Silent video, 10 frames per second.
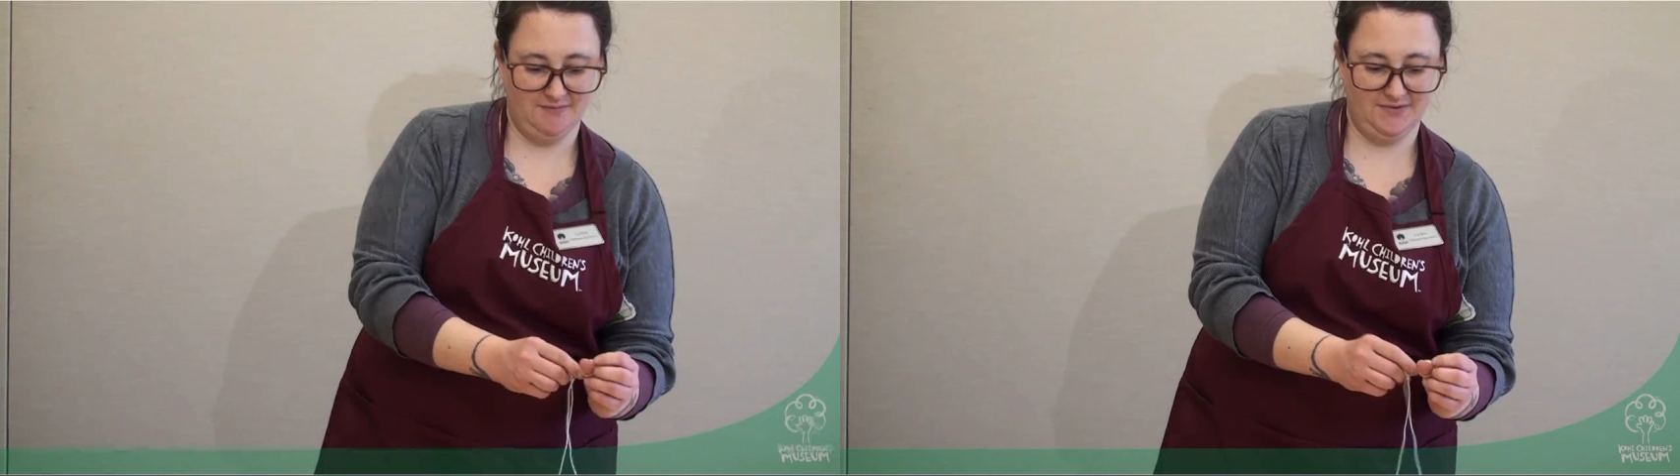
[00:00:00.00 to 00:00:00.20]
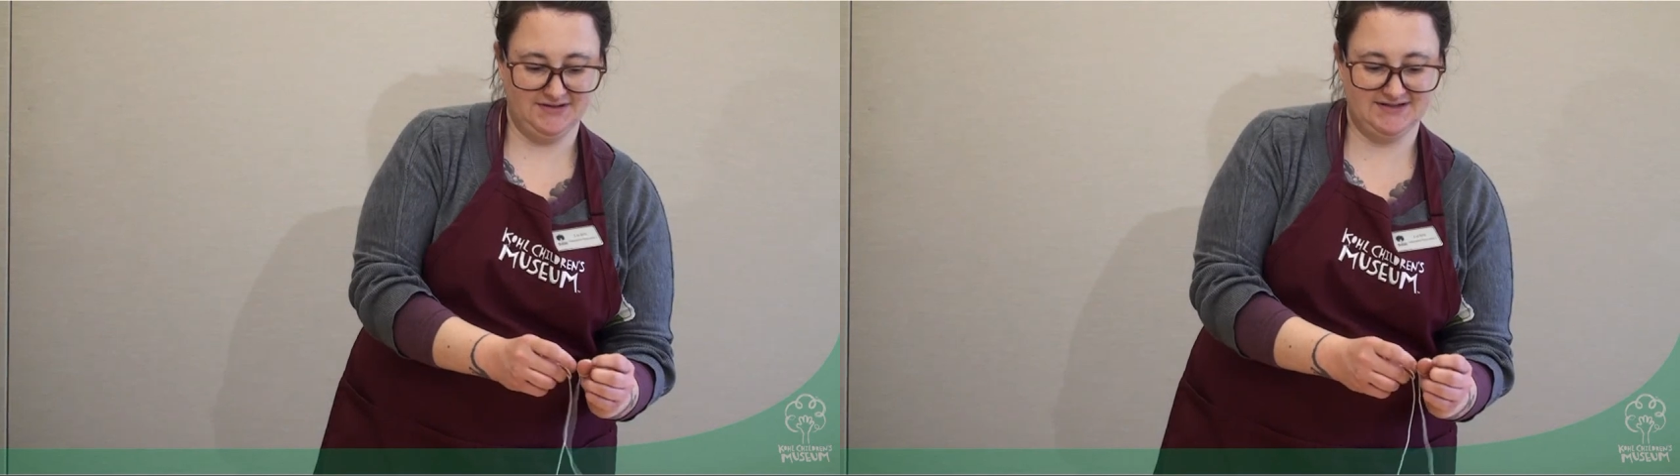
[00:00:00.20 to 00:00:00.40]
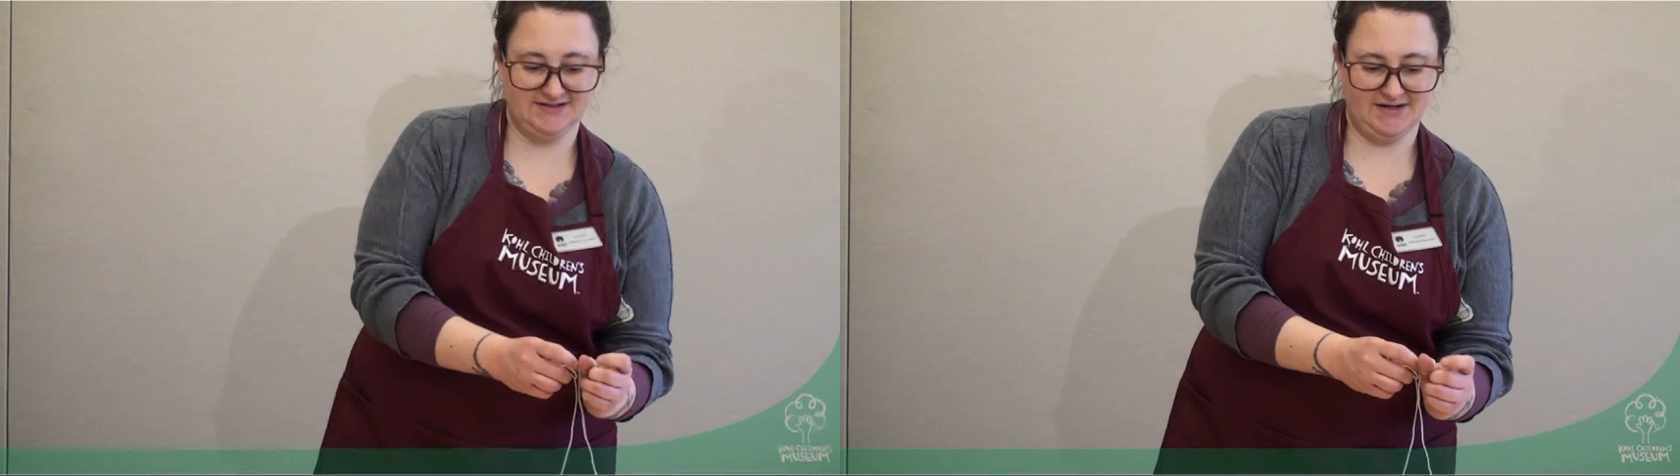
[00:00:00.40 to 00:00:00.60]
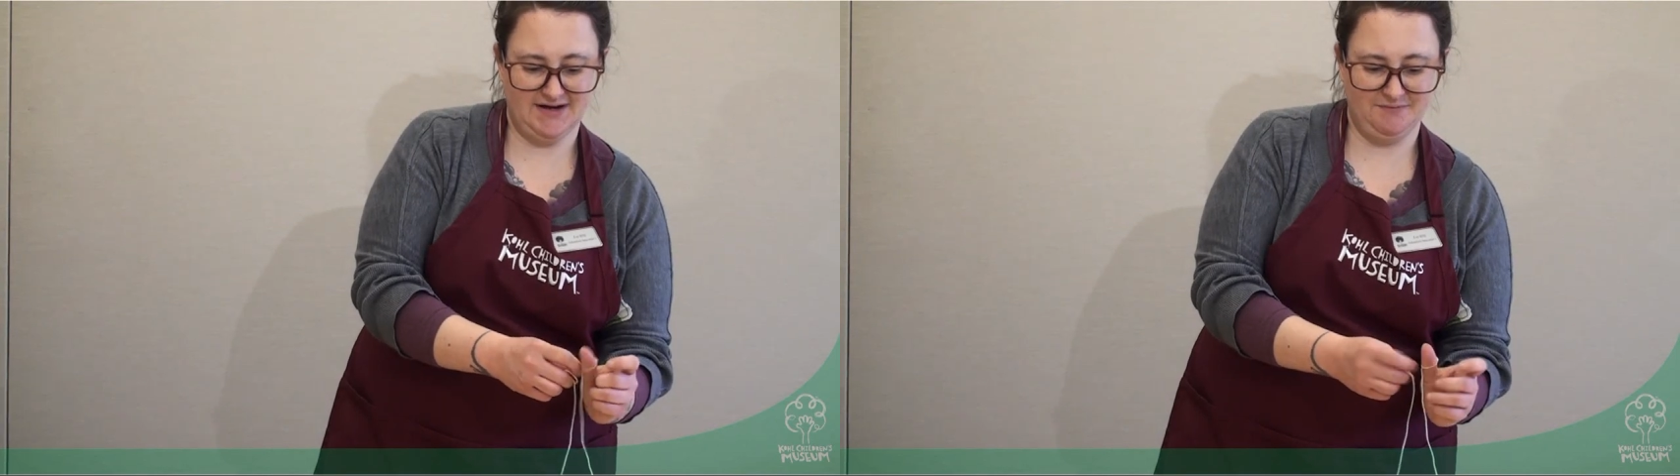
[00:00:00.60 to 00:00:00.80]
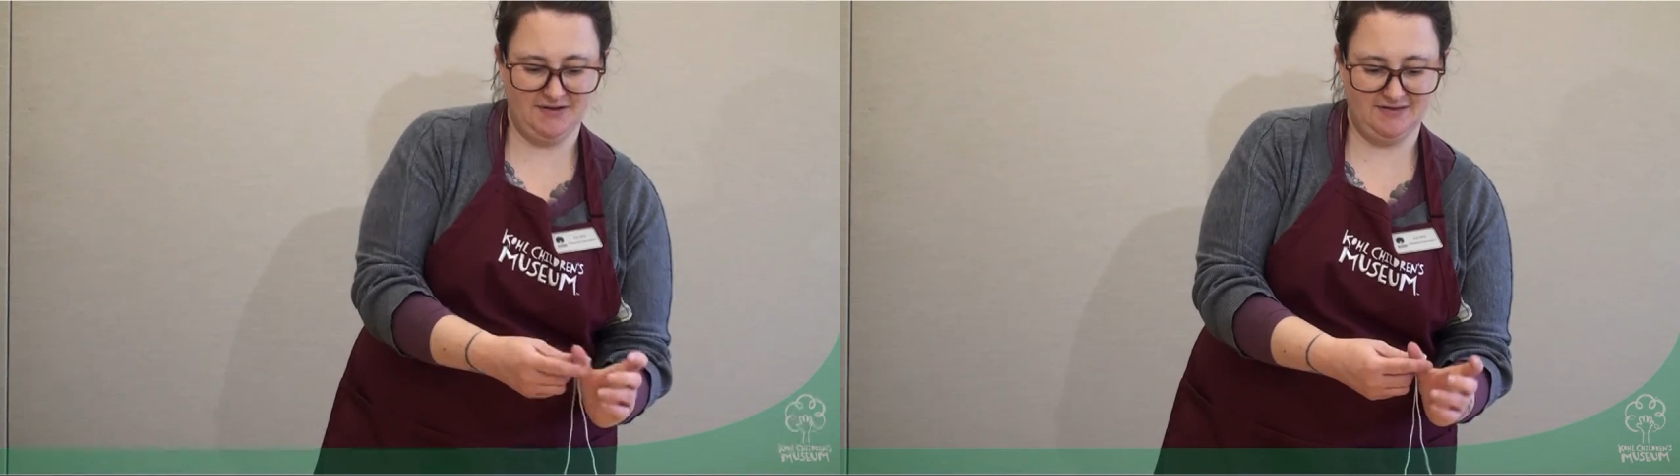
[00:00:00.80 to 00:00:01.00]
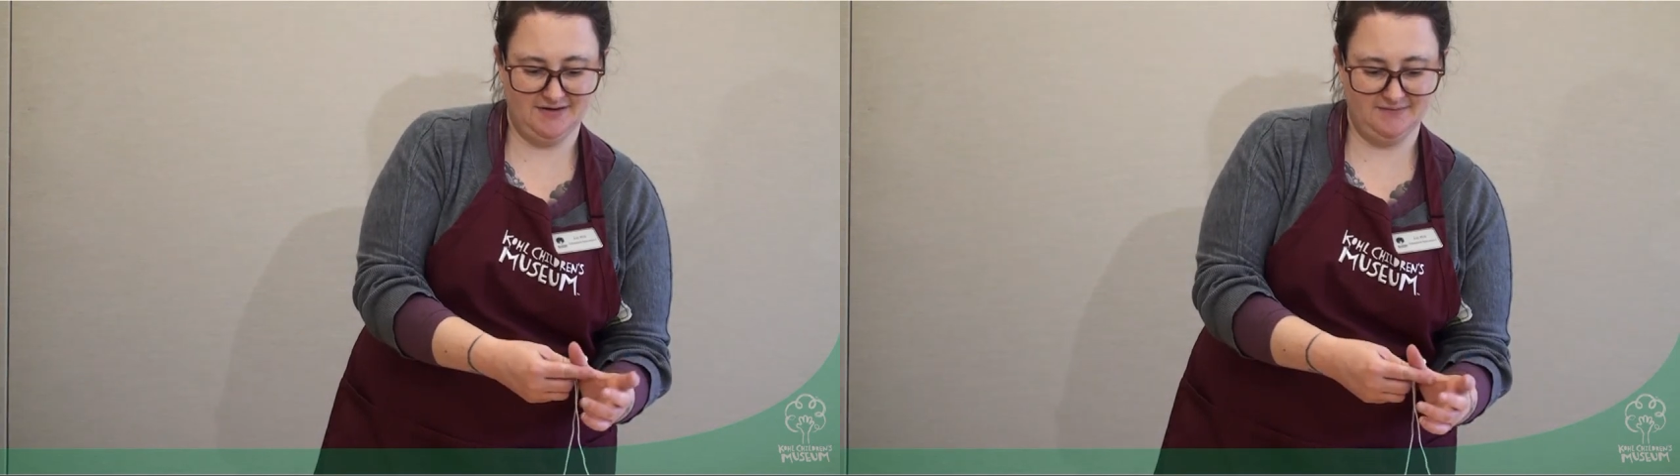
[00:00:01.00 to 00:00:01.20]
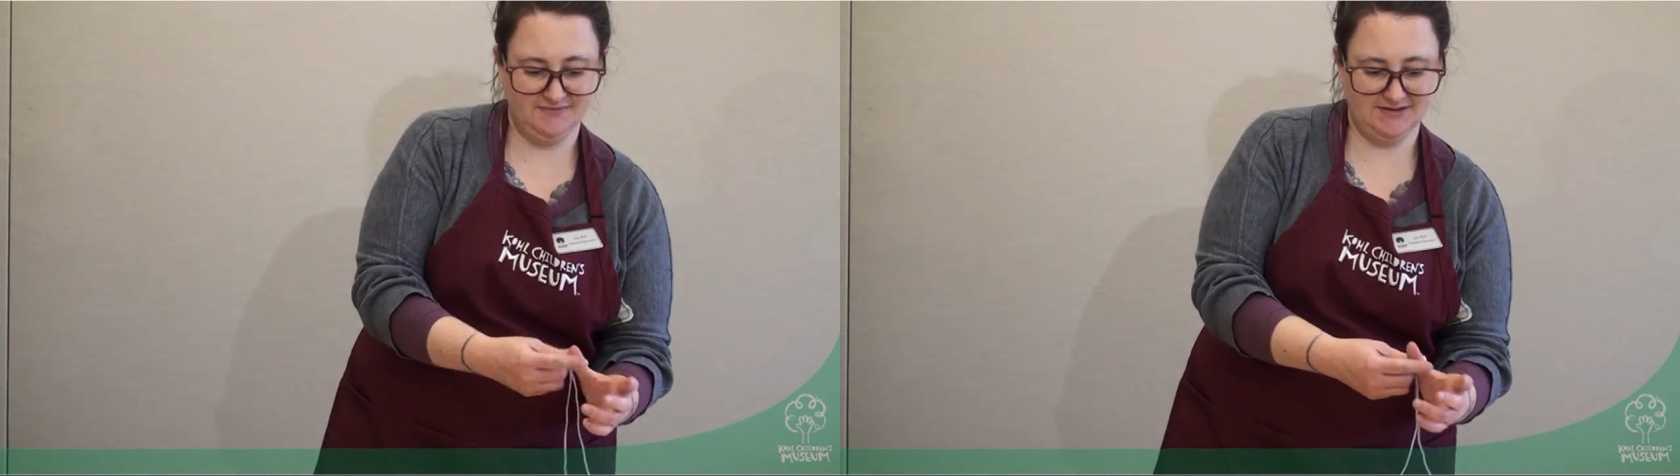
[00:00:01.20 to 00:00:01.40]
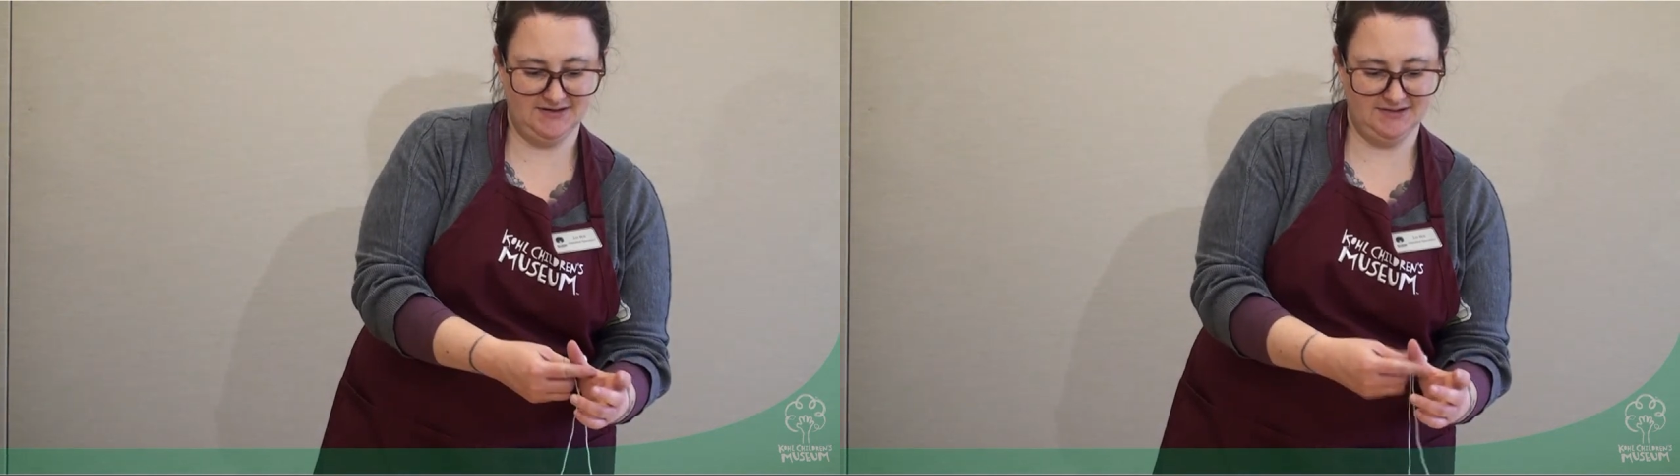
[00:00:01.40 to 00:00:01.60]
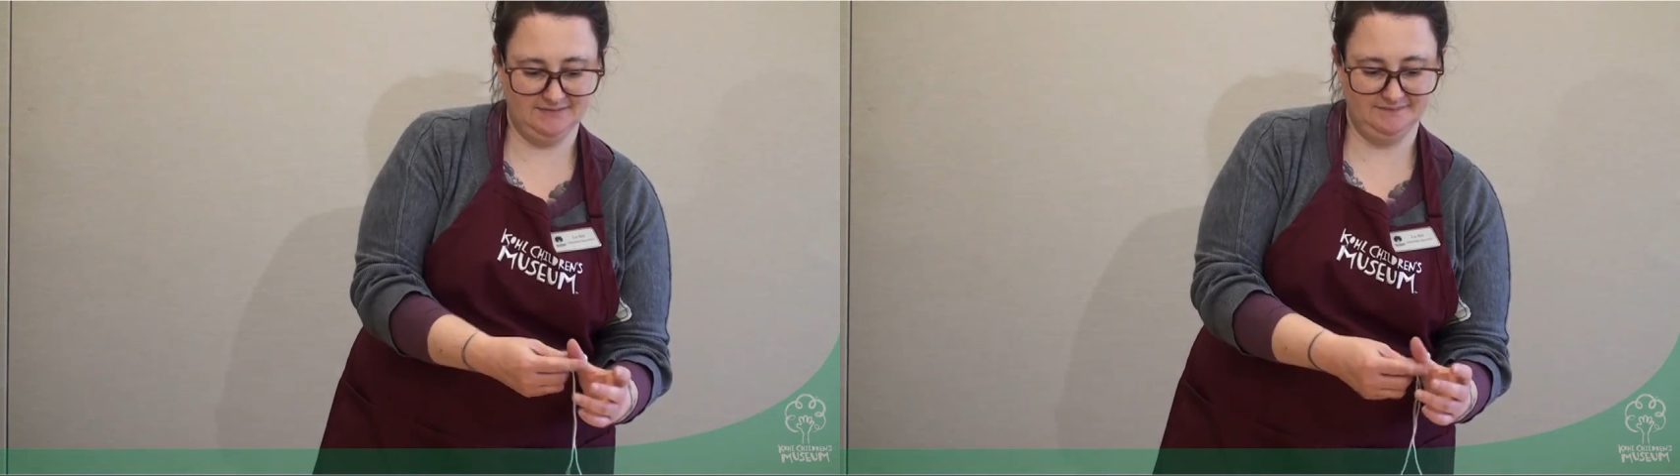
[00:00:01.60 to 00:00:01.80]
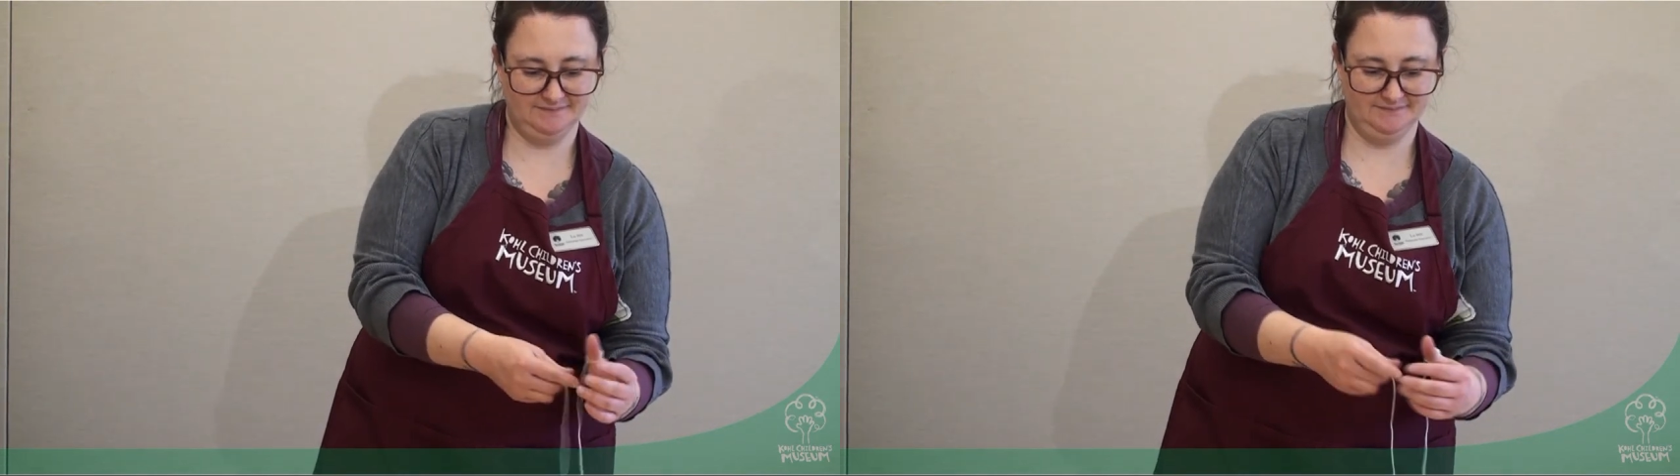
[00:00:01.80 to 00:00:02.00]
I'm gonna slide my thumbs
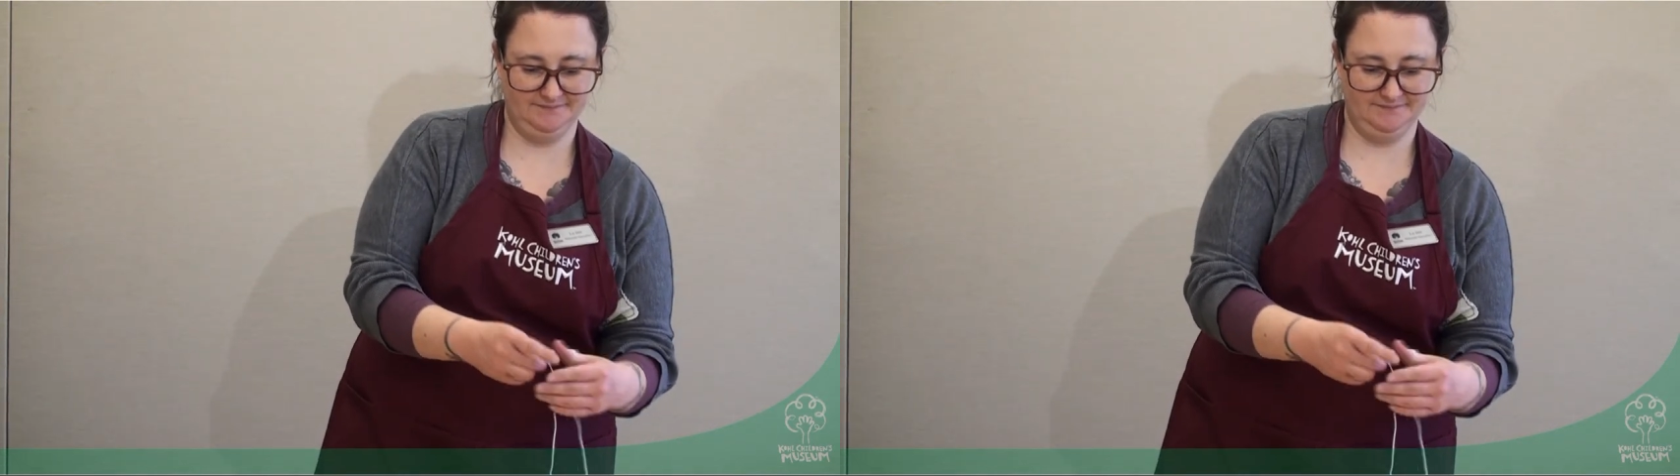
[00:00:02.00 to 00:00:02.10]
in.